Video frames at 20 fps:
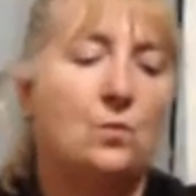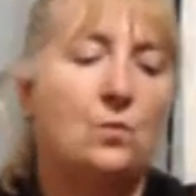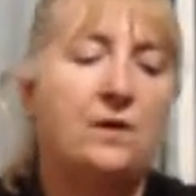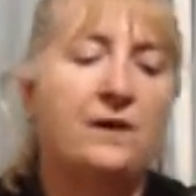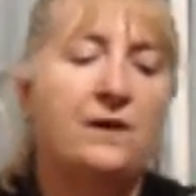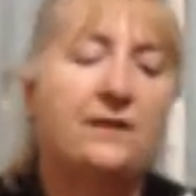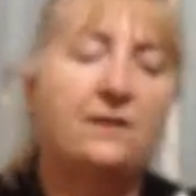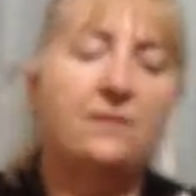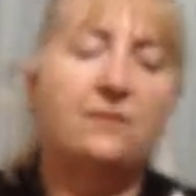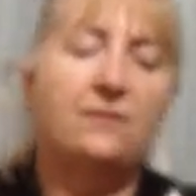
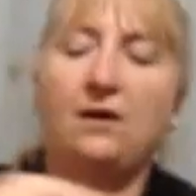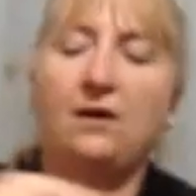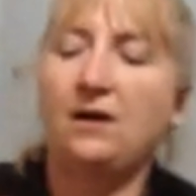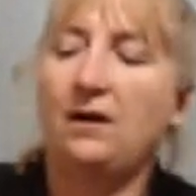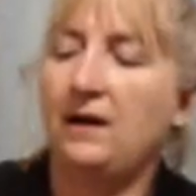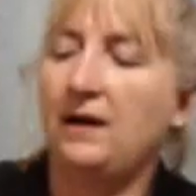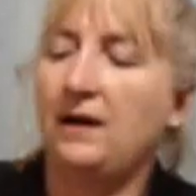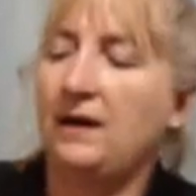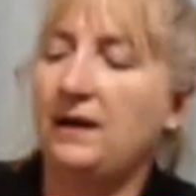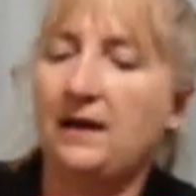whether
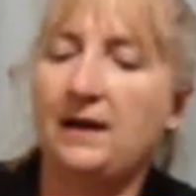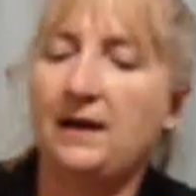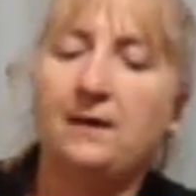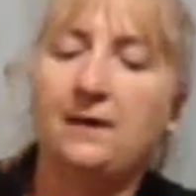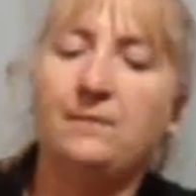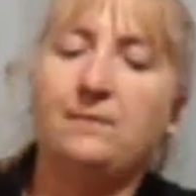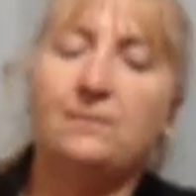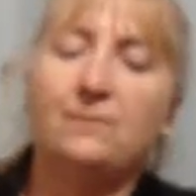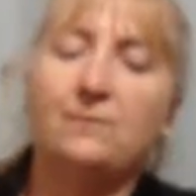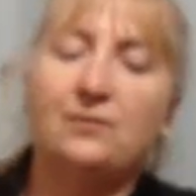I
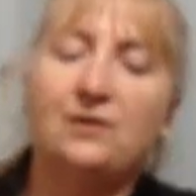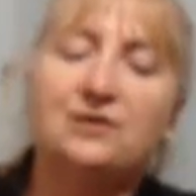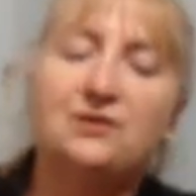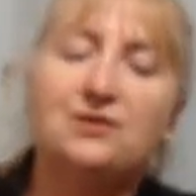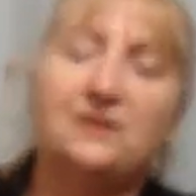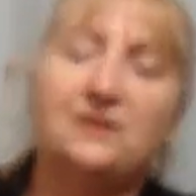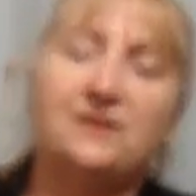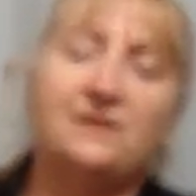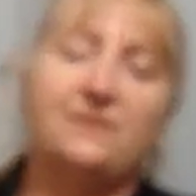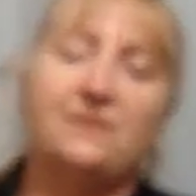am
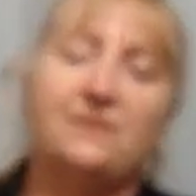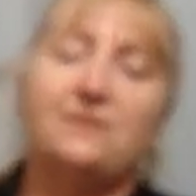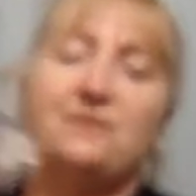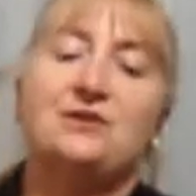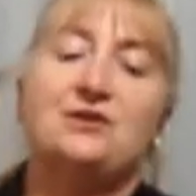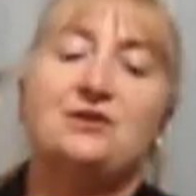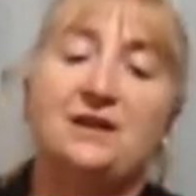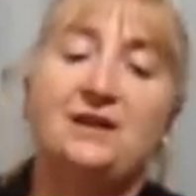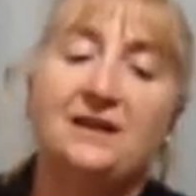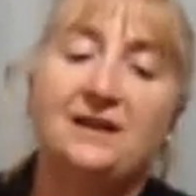brushing
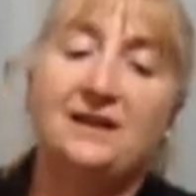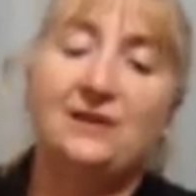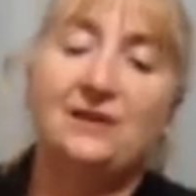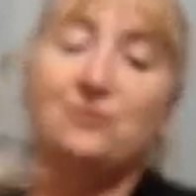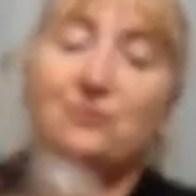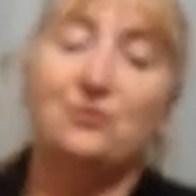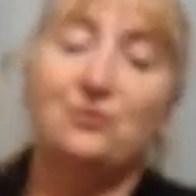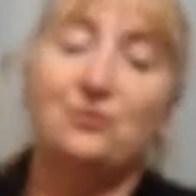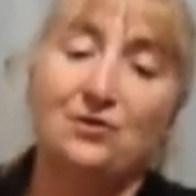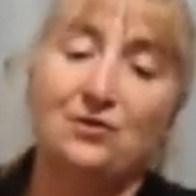very gently
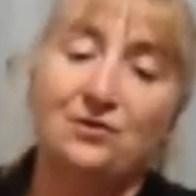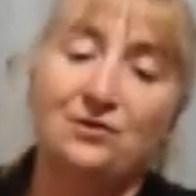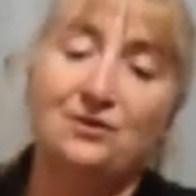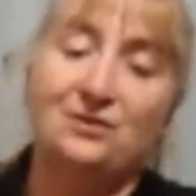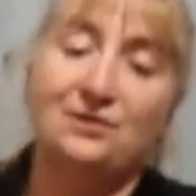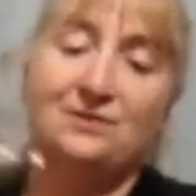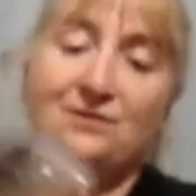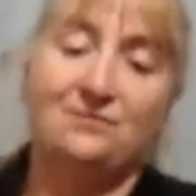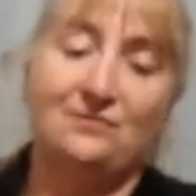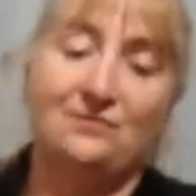or
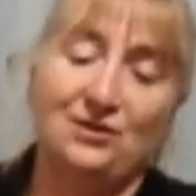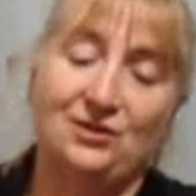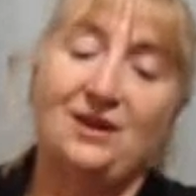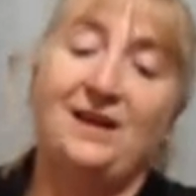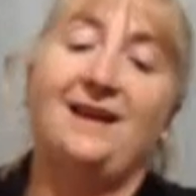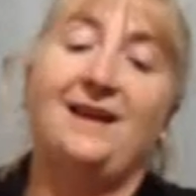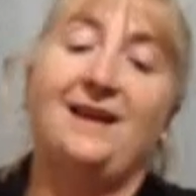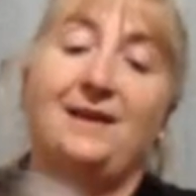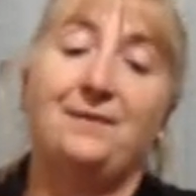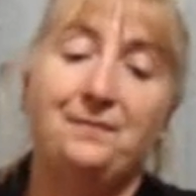not, which
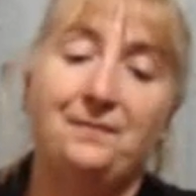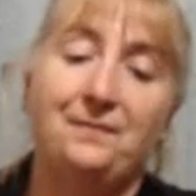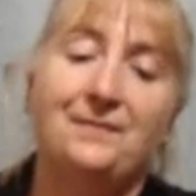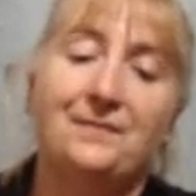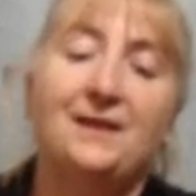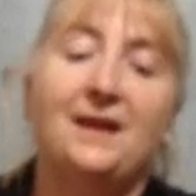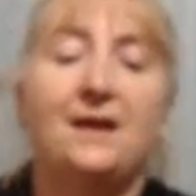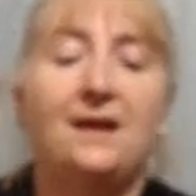I am,